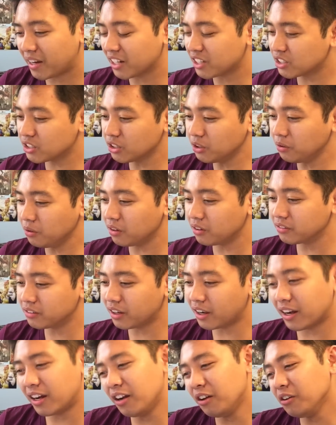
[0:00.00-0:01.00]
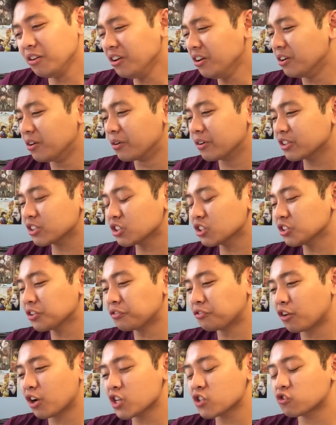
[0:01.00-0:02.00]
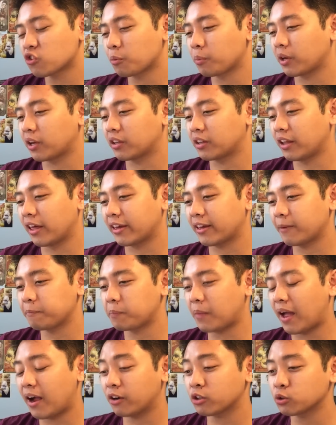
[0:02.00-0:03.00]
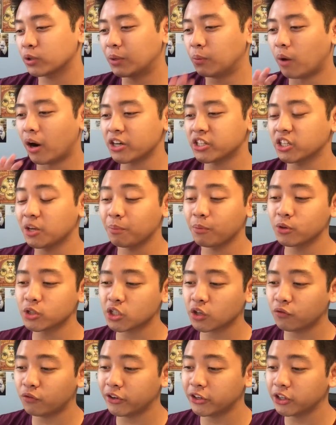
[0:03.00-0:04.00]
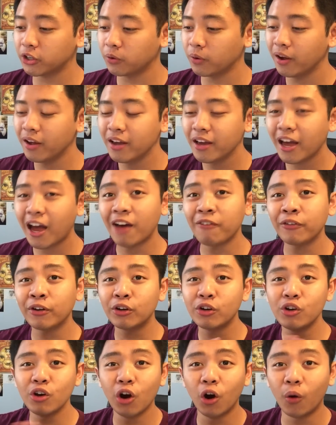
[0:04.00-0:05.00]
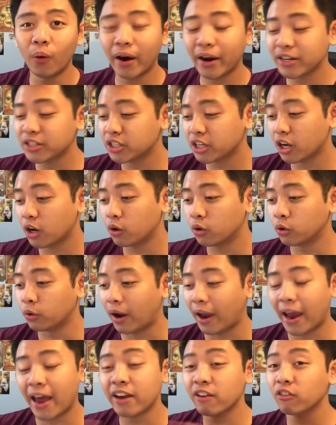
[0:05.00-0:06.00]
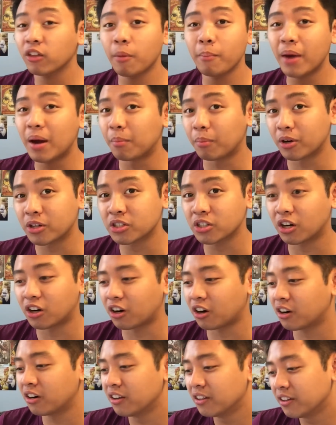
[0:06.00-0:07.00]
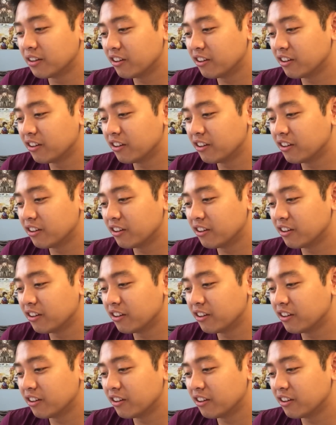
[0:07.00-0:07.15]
It's so... I don't know, this is a first for me. Like, actually watching a music video, having no idea who any of the members are.